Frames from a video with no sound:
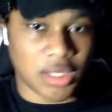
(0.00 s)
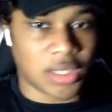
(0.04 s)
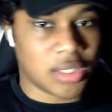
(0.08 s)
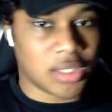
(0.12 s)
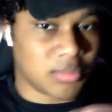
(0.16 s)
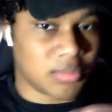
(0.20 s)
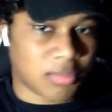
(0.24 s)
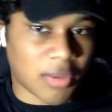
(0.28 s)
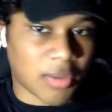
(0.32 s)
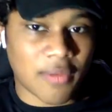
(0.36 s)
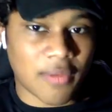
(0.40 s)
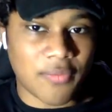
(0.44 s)
Like,
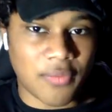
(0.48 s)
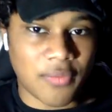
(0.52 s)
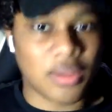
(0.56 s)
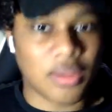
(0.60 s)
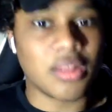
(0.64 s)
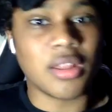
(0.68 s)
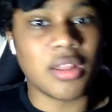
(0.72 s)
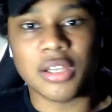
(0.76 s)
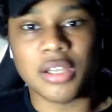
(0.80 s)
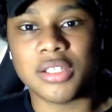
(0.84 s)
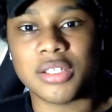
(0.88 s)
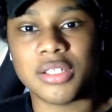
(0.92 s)
it's Mafia,
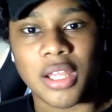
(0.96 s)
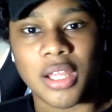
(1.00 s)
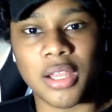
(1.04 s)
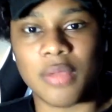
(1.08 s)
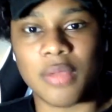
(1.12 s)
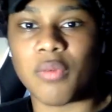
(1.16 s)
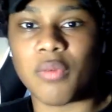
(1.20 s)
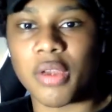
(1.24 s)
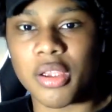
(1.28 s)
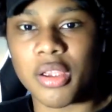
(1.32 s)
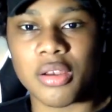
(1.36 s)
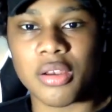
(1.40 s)
and then it's like
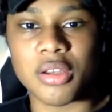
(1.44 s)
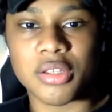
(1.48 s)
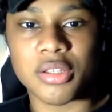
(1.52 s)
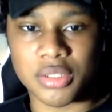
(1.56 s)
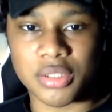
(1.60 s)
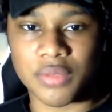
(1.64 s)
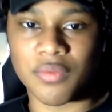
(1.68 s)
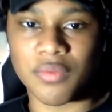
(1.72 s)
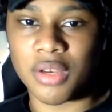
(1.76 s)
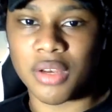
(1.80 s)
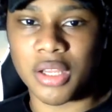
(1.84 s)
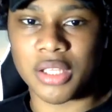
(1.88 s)
regular
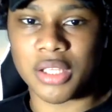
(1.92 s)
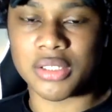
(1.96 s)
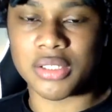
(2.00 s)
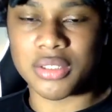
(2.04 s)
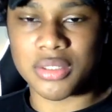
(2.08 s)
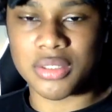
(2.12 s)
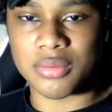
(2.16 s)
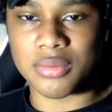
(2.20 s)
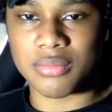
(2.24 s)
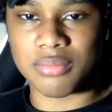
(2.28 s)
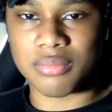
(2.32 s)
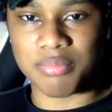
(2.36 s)

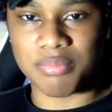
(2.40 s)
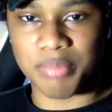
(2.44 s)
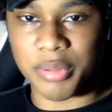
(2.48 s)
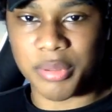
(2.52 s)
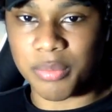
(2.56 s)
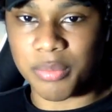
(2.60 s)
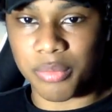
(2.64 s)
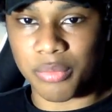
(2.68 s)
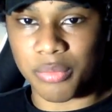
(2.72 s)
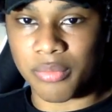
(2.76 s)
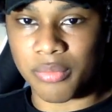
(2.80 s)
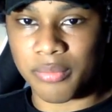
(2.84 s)
civilized
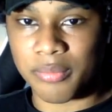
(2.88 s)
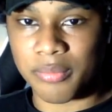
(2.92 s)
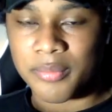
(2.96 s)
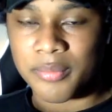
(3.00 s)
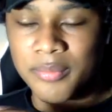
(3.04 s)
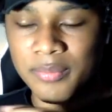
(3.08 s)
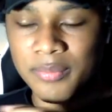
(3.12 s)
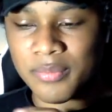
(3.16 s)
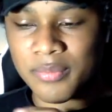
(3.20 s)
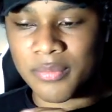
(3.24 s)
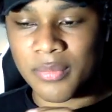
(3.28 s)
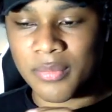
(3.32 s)
people.
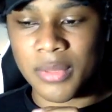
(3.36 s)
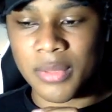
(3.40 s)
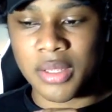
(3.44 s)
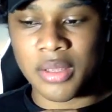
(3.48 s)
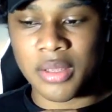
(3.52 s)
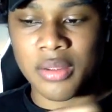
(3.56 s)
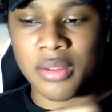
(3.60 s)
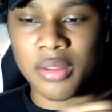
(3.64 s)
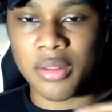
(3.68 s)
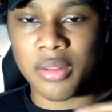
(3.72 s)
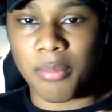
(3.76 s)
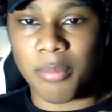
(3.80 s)

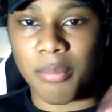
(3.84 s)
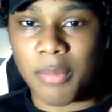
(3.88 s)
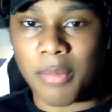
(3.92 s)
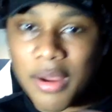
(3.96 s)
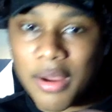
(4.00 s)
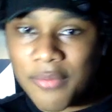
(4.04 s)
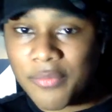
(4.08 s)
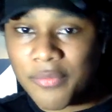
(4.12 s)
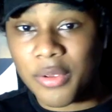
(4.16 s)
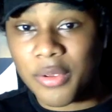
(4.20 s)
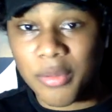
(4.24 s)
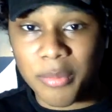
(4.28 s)
The
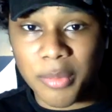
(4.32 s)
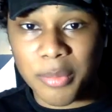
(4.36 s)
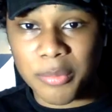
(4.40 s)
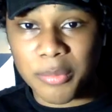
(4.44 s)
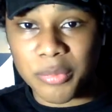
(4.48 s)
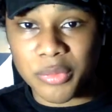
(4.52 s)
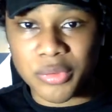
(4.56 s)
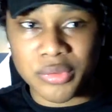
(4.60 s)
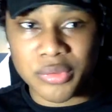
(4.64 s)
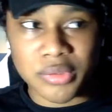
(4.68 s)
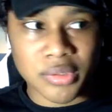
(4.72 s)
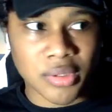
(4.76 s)
Mafia
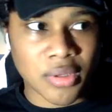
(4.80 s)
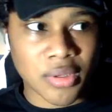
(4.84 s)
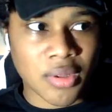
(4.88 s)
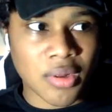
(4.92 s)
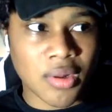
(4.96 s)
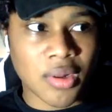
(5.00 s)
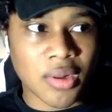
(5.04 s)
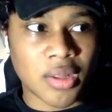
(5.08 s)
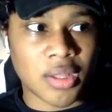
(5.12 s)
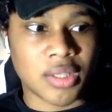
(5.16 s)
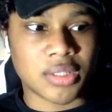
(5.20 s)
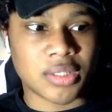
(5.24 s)
members,
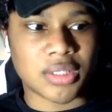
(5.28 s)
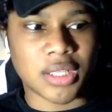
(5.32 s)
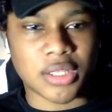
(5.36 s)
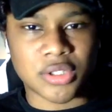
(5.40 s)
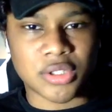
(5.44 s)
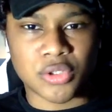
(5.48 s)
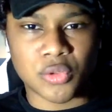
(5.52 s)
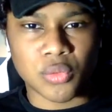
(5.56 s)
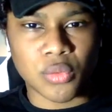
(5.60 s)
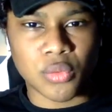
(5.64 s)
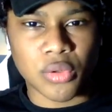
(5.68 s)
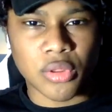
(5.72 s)
it's like
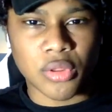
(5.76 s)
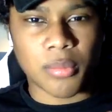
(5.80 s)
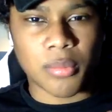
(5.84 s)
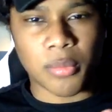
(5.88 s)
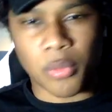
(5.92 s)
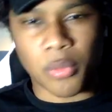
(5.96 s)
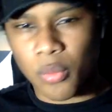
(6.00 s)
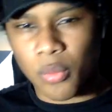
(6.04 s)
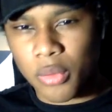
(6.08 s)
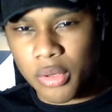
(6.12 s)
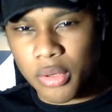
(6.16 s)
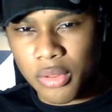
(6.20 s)
two of them
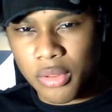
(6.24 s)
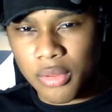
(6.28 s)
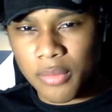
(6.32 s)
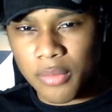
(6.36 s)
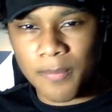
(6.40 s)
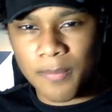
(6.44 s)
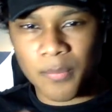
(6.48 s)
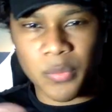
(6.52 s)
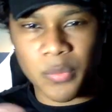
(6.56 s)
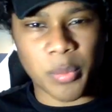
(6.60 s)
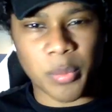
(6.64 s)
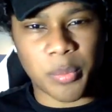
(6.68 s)
or one of
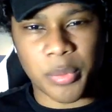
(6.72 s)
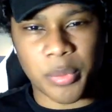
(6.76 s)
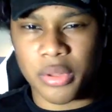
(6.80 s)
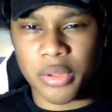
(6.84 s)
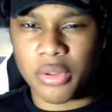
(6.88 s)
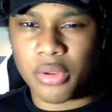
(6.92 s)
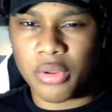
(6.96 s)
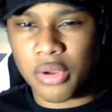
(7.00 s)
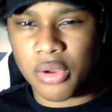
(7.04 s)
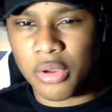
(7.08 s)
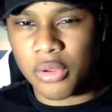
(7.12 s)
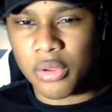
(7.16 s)
them,
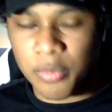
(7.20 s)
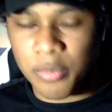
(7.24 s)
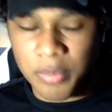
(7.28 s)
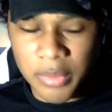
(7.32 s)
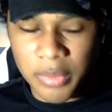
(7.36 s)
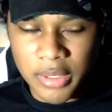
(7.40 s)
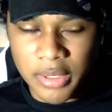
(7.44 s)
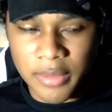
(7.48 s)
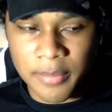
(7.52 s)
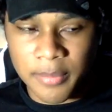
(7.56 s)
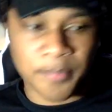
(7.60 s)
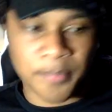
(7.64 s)
depending on how you
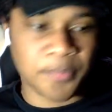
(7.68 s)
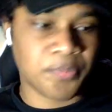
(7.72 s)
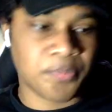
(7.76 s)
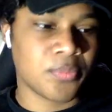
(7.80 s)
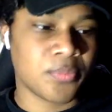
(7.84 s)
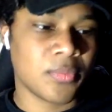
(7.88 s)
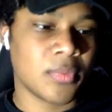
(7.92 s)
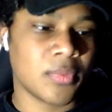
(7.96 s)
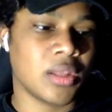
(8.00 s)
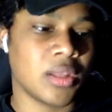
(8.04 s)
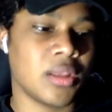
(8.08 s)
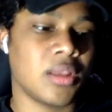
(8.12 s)
play.
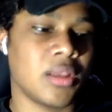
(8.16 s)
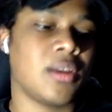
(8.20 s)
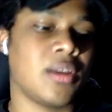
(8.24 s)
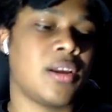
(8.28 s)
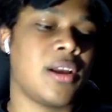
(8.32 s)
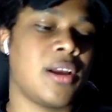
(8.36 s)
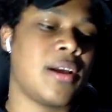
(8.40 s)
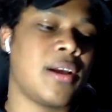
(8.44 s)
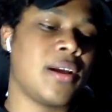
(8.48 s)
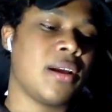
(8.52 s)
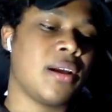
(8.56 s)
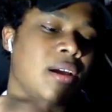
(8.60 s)

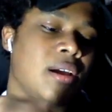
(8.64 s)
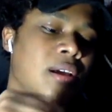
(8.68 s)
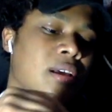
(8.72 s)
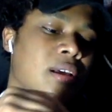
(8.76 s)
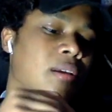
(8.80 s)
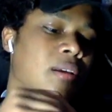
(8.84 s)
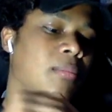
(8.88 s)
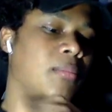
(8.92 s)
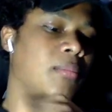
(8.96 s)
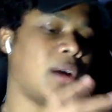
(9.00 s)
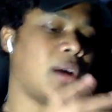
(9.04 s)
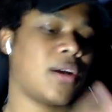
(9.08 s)

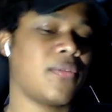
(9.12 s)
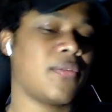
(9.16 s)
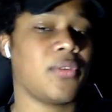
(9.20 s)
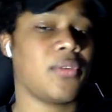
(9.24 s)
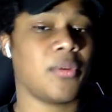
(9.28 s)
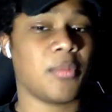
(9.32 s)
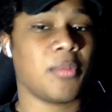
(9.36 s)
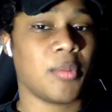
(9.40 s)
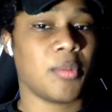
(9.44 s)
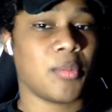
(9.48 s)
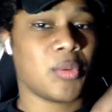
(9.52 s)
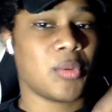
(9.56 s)
Mafia
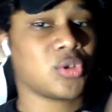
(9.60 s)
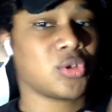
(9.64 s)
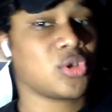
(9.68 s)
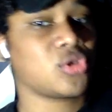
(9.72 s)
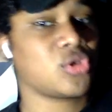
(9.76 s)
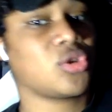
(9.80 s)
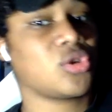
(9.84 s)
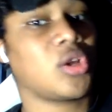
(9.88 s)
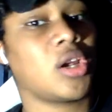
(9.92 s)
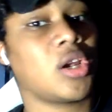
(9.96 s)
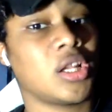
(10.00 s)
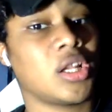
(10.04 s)
members are
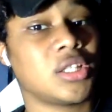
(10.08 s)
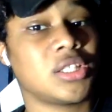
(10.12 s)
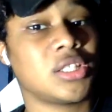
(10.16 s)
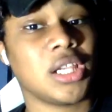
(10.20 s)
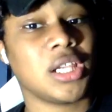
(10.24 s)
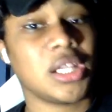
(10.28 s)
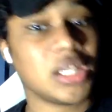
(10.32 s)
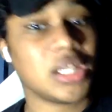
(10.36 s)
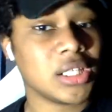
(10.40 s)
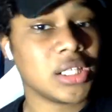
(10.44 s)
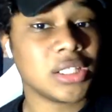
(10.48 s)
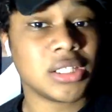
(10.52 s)
trying to
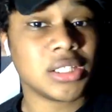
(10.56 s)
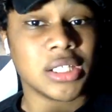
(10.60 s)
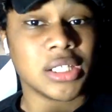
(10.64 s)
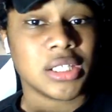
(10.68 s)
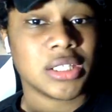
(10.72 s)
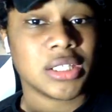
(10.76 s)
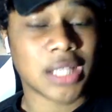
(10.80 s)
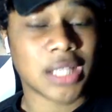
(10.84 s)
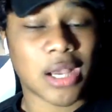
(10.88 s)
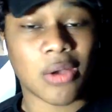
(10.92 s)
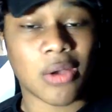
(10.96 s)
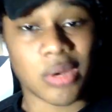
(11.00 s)
take these
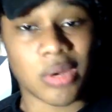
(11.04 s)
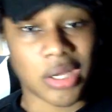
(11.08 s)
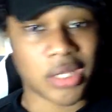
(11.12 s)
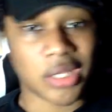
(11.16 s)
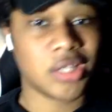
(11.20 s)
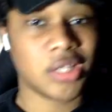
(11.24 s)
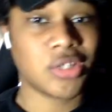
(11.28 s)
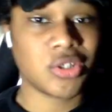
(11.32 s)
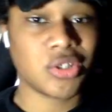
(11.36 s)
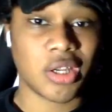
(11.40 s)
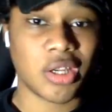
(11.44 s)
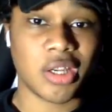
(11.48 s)
niggas out. Like,
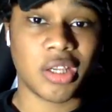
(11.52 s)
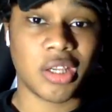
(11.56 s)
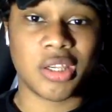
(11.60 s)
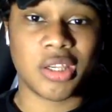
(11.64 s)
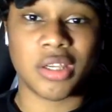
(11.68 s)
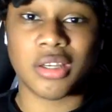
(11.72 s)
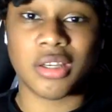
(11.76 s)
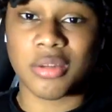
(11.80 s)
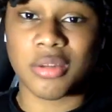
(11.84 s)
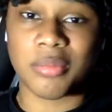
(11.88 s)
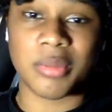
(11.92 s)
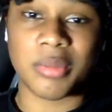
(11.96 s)
they're trying to
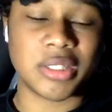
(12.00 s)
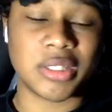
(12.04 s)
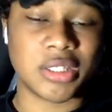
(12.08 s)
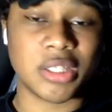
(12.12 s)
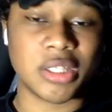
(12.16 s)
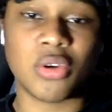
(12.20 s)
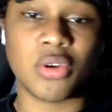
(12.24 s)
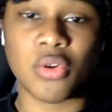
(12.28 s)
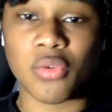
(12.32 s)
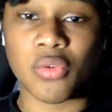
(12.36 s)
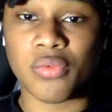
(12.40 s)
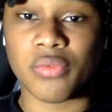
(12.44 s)
kill them and
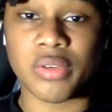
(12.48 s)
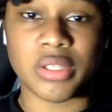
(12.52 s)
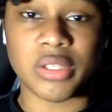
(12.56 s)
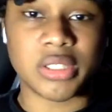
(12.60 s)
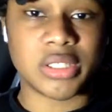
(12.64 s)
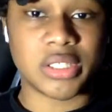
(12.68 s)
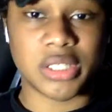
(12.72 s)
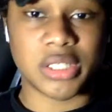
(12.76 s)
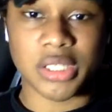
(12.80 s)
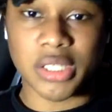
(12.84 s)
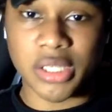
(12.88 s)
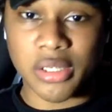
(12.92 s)
take over the
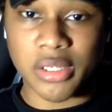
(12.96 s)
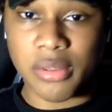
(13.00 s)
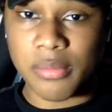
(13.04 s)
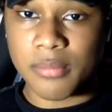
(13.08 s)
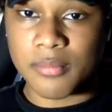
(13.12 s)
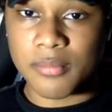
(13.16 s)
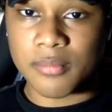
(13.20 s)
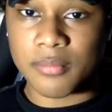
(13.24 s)
city.